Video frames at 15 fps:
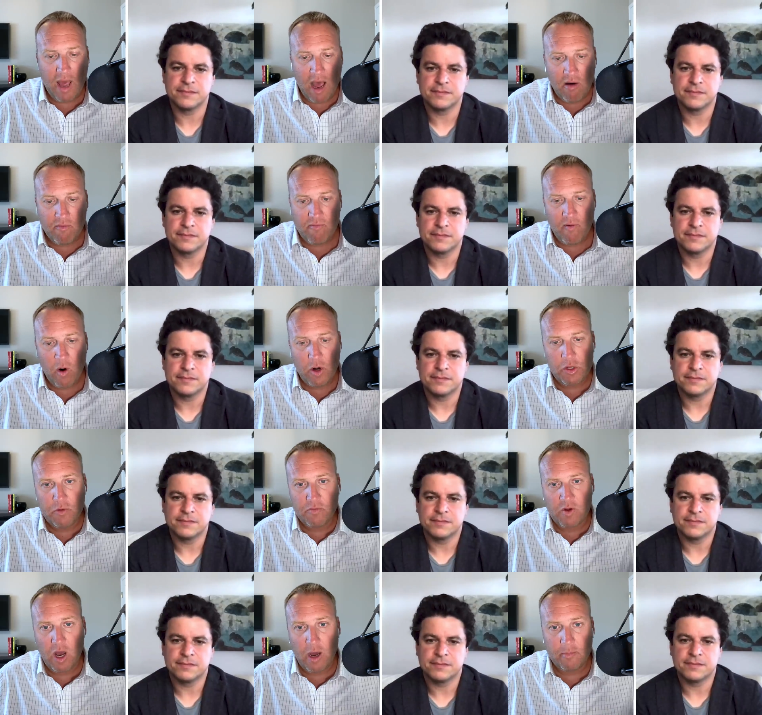Speaker 1: how far
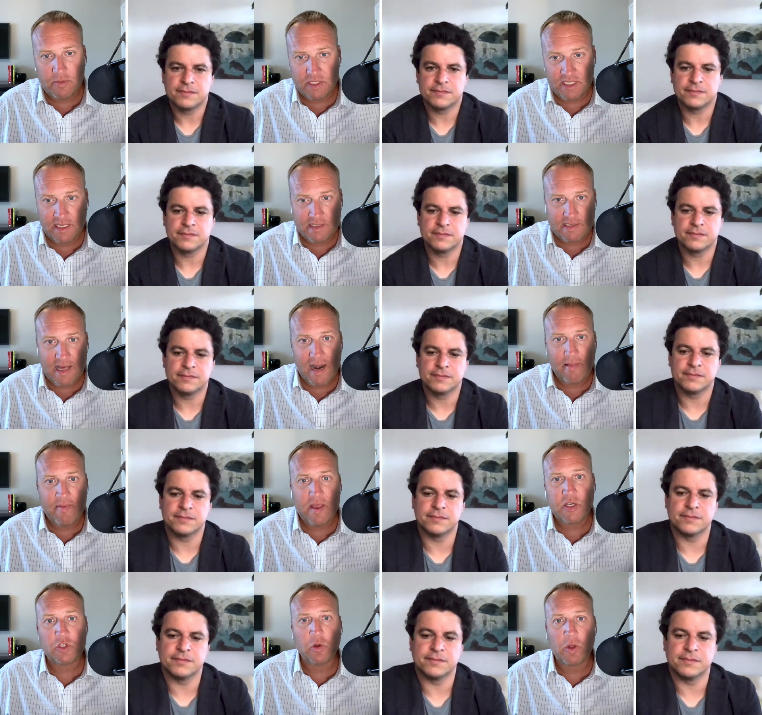you've come since that
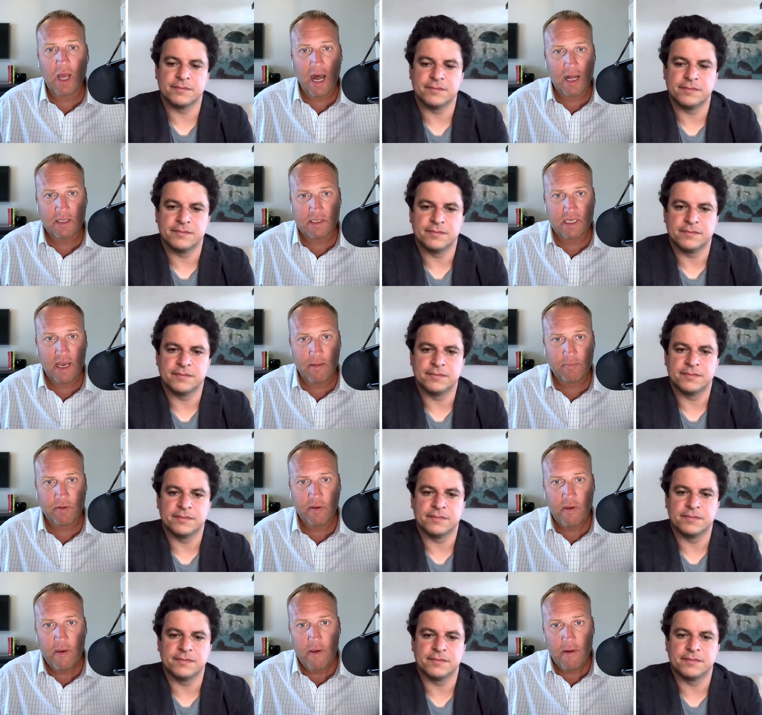initial concept
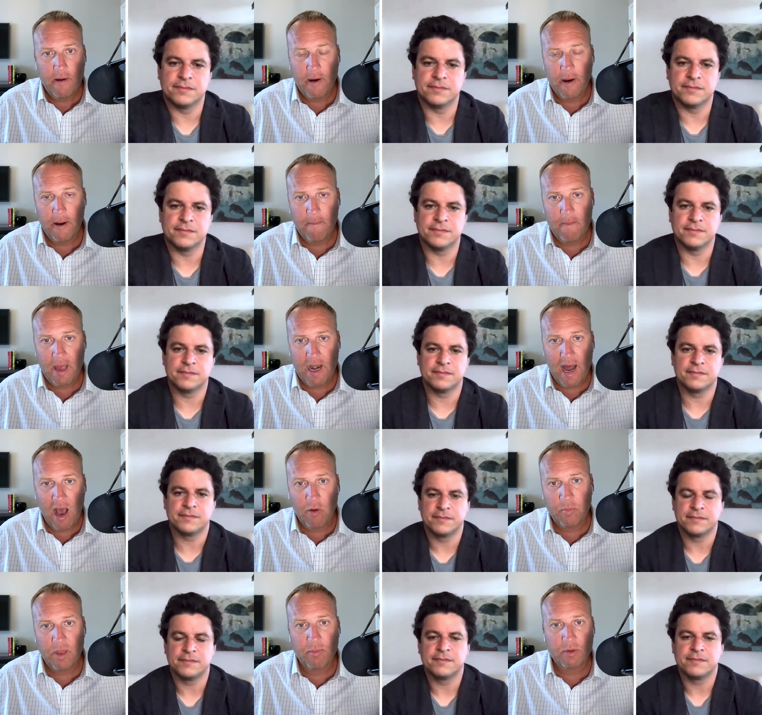um, and
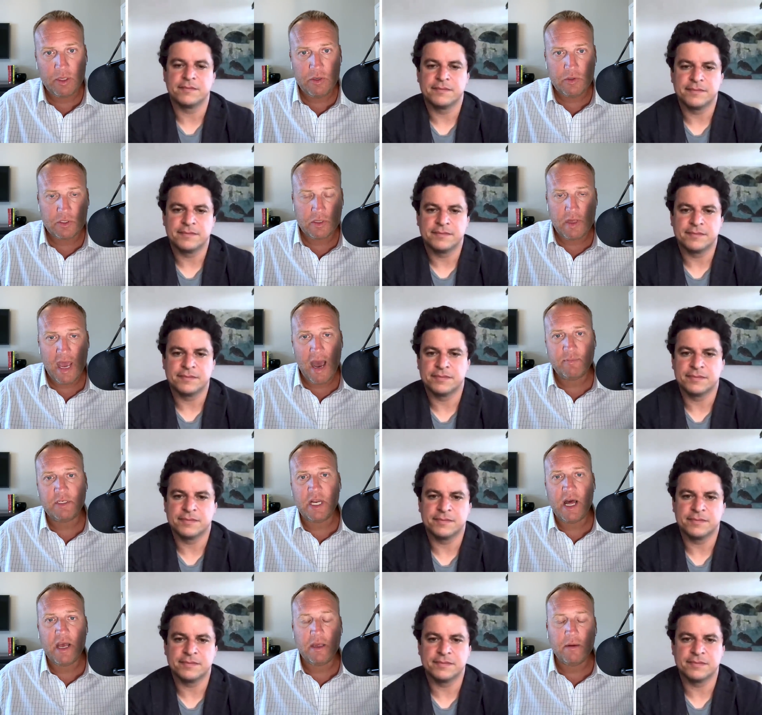how people are using the app
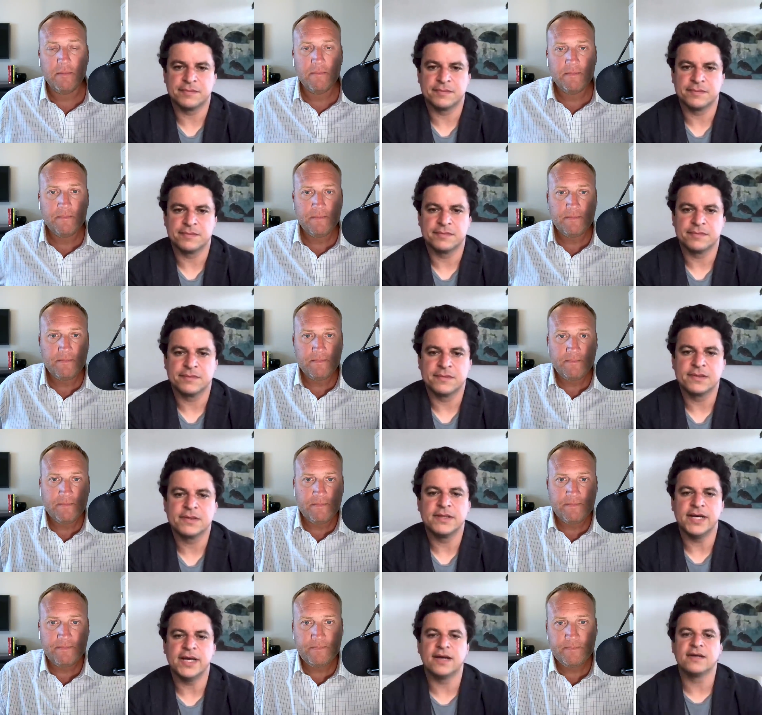today.
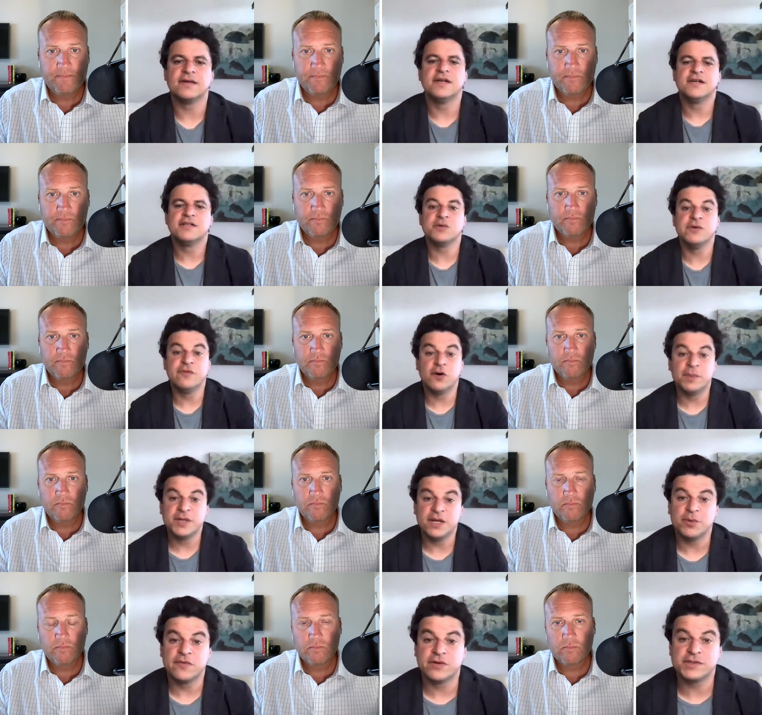
Speaker 2: Yeah. So, we've opened
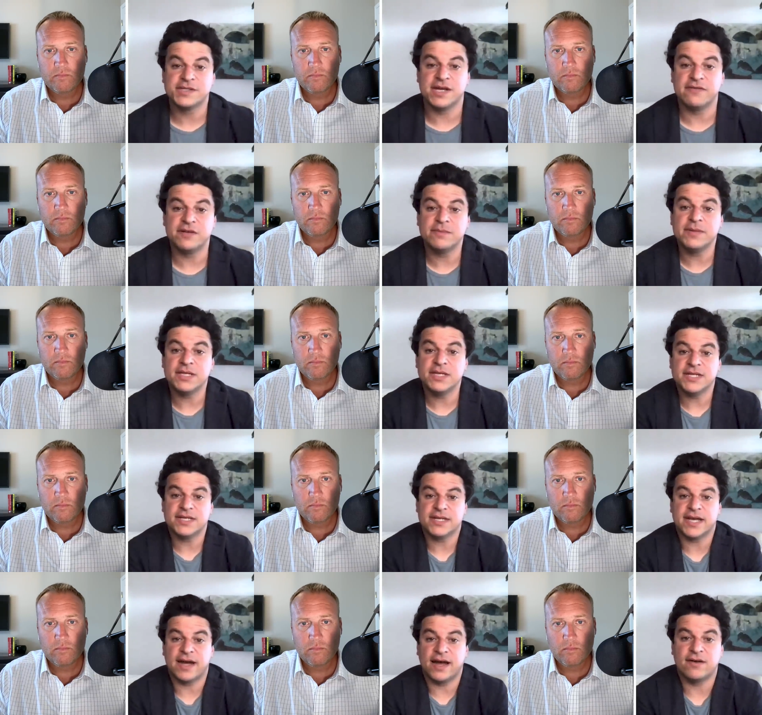up over 7 million
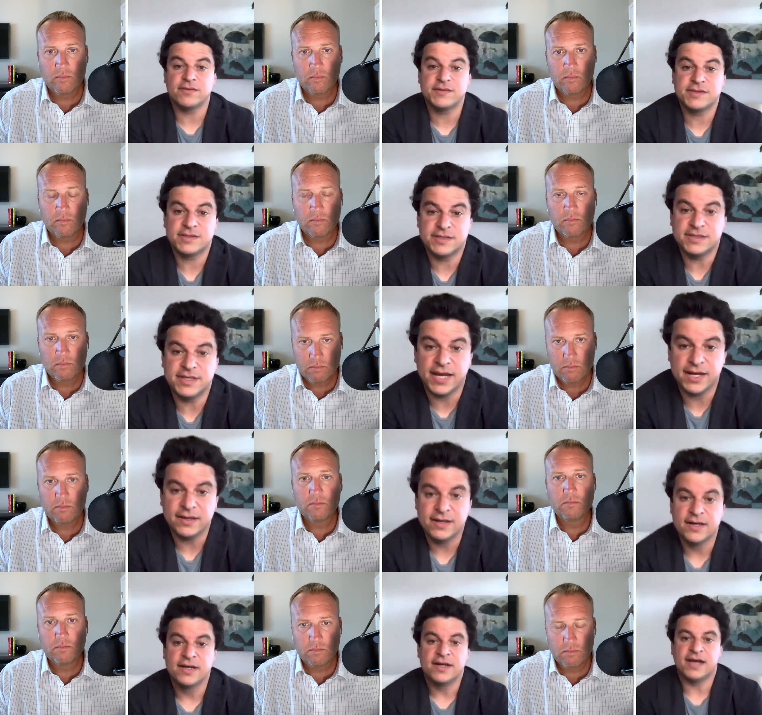accounts to
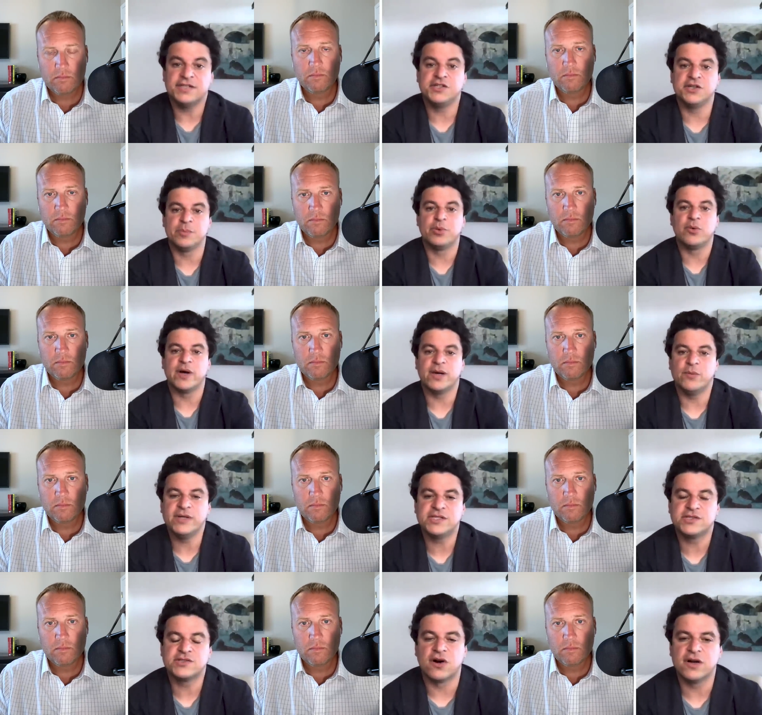date. And to your point, we
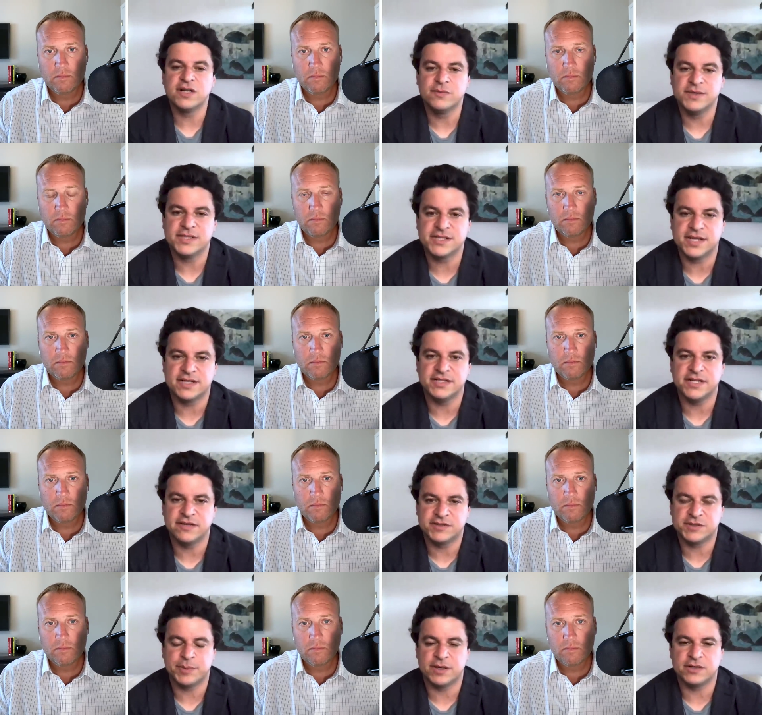started with this idea
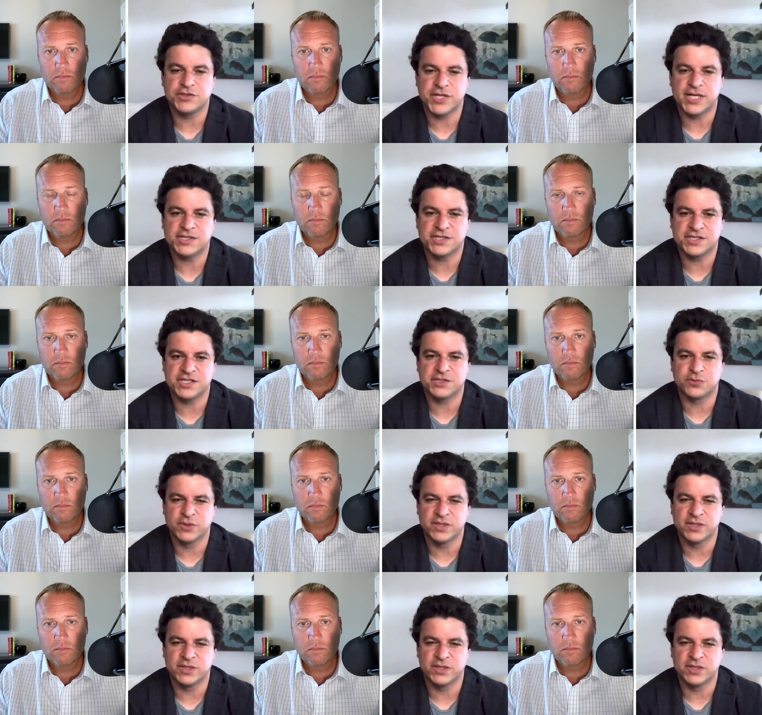of spare change because it's